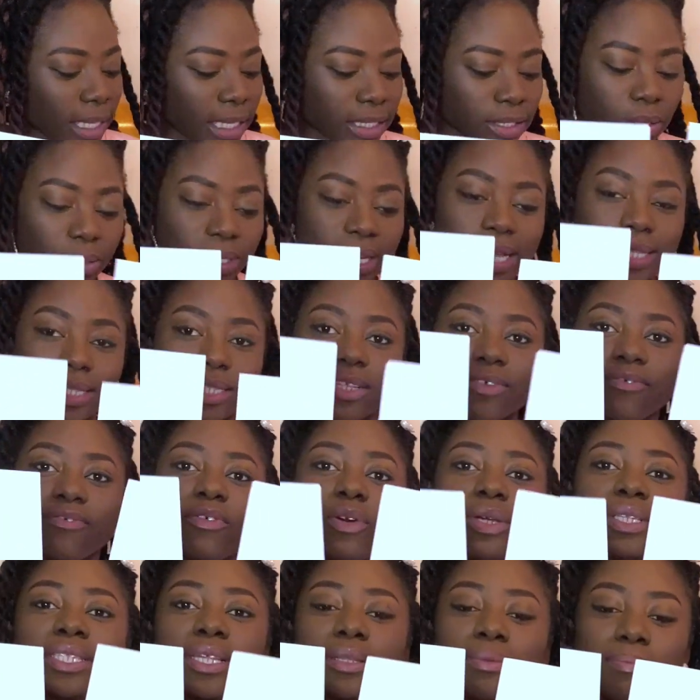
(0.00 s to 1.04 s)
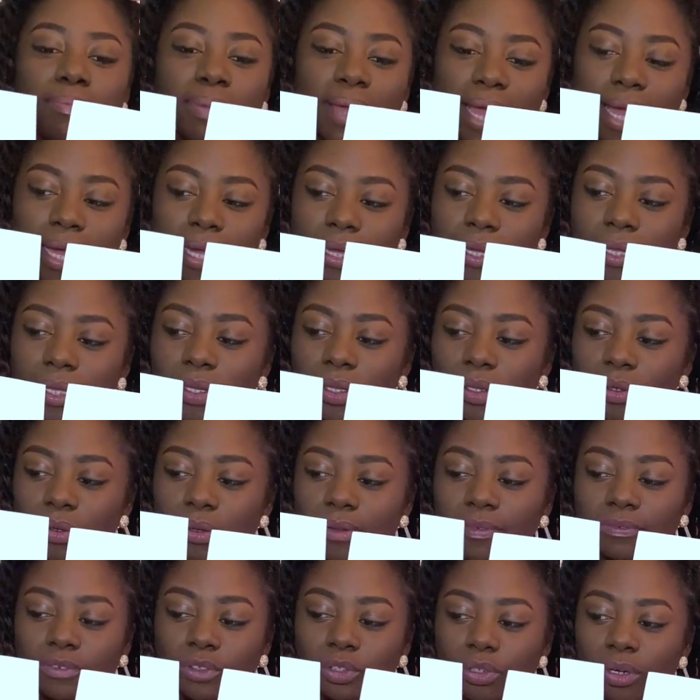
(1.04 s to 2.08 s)
So that's the front and back, you know,
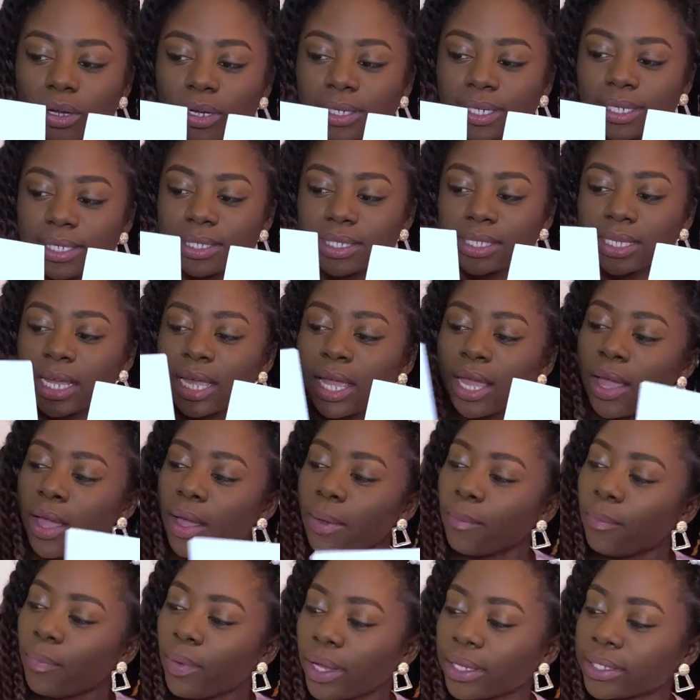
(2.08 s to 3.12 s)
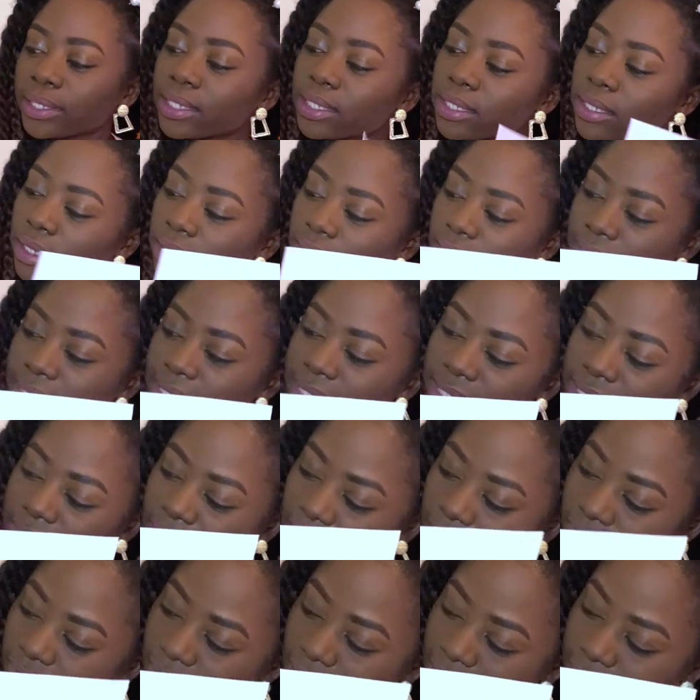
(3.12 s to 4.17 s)
I've drawn it, but the
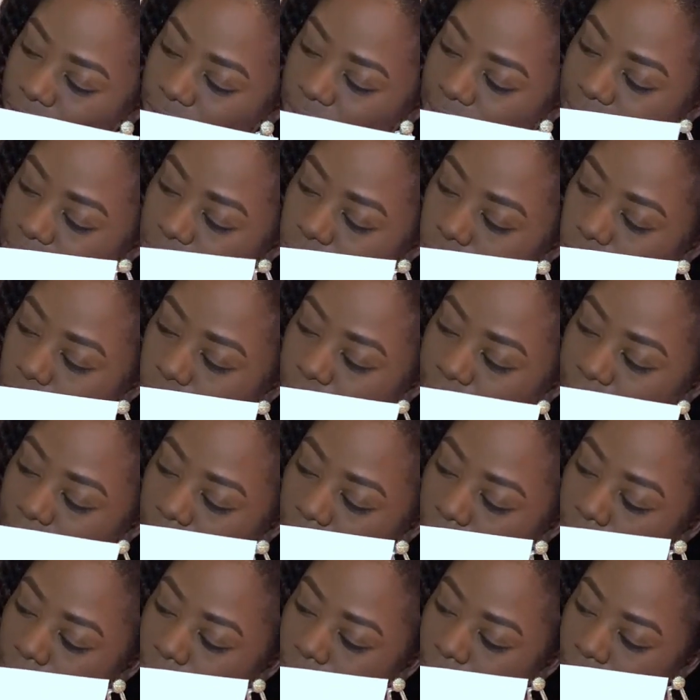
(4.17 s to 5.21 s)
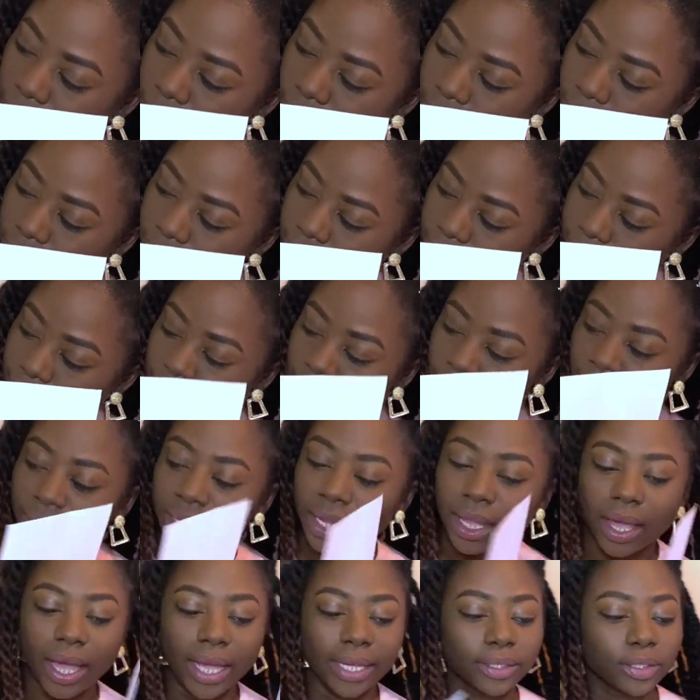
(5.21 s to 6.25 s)
sleeve actually is going to be longer.
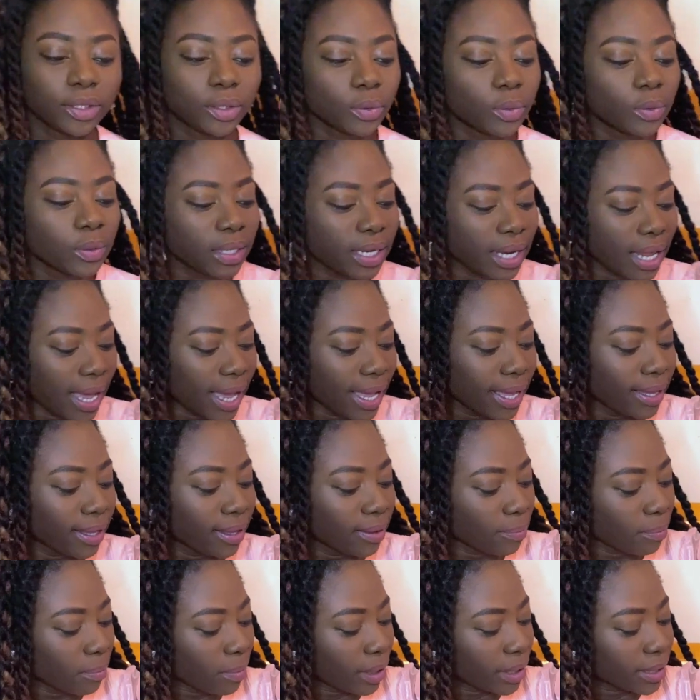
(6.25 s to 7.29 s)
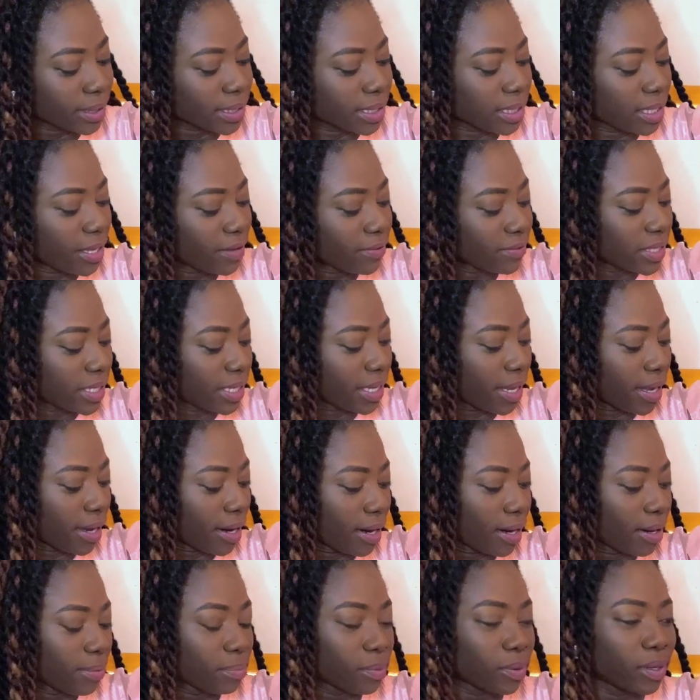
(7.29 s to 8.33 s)
I do like my sleeves
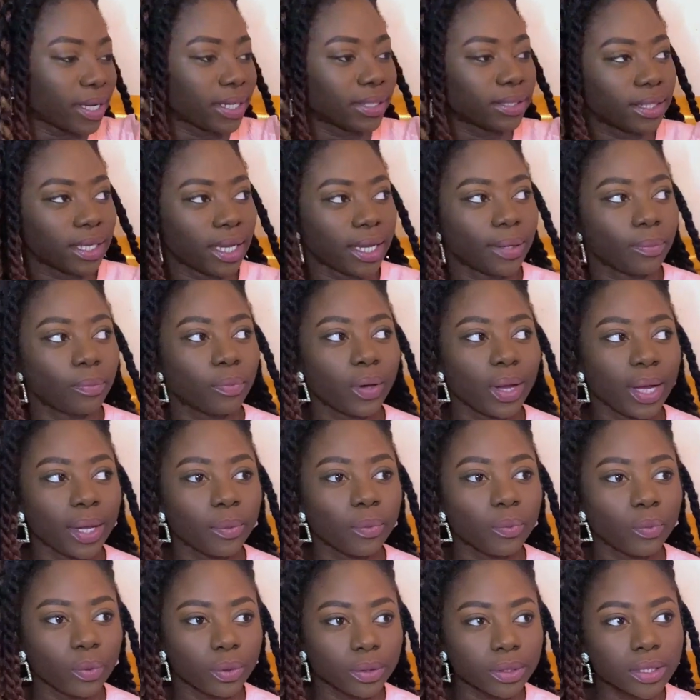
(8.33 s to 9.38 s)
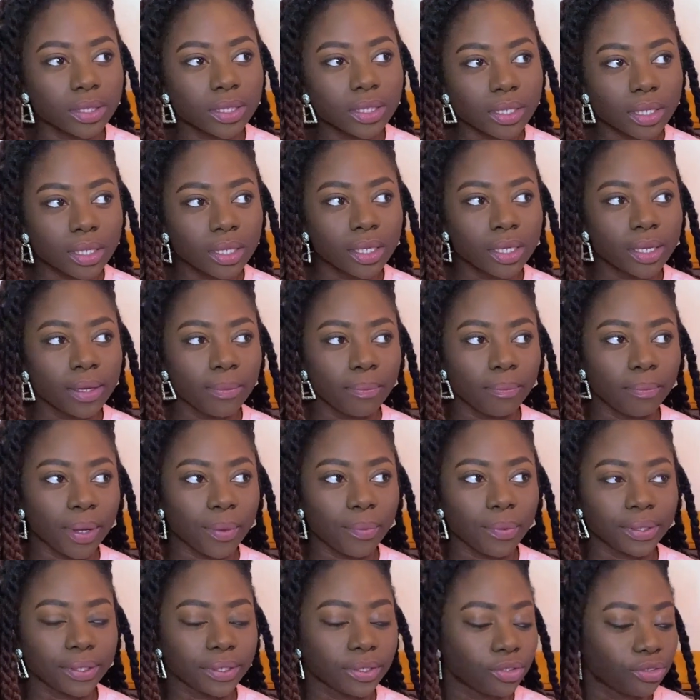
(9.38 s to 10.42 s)
here, but I want my
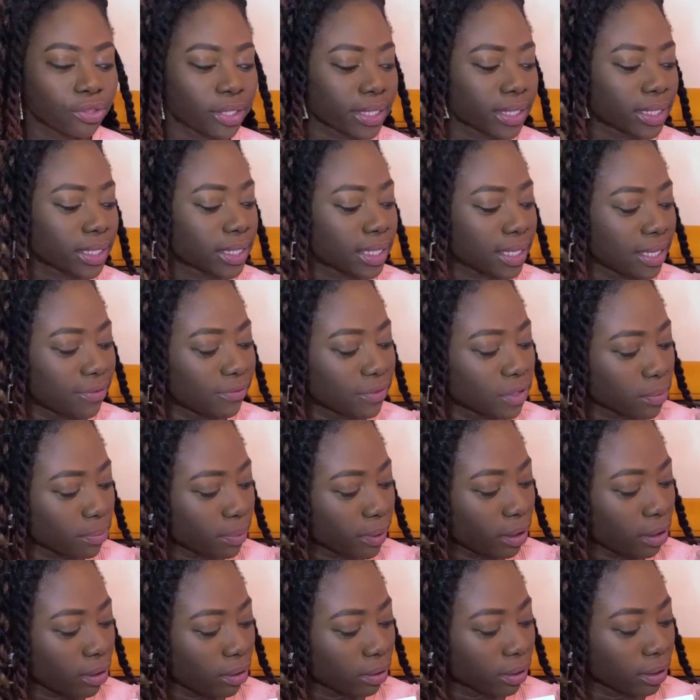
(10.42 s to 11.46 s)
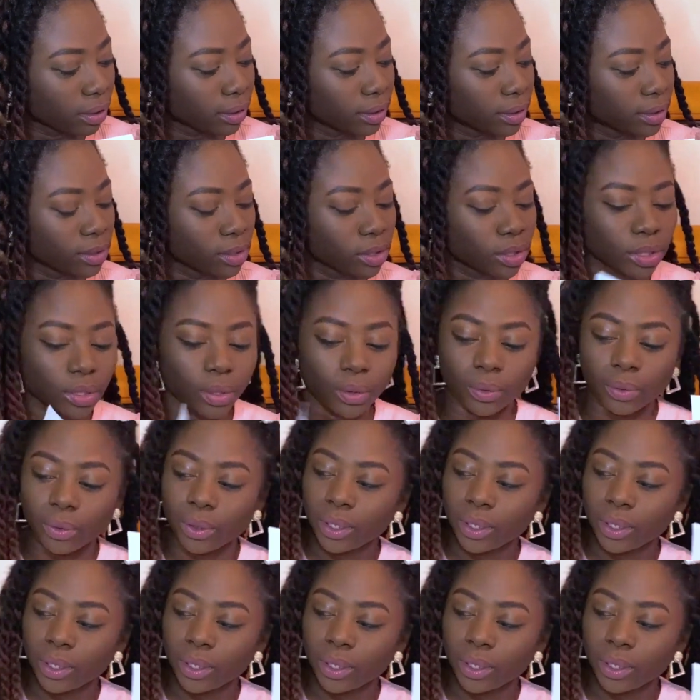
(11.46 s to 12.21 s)
wedding dress sleeve to be longer, so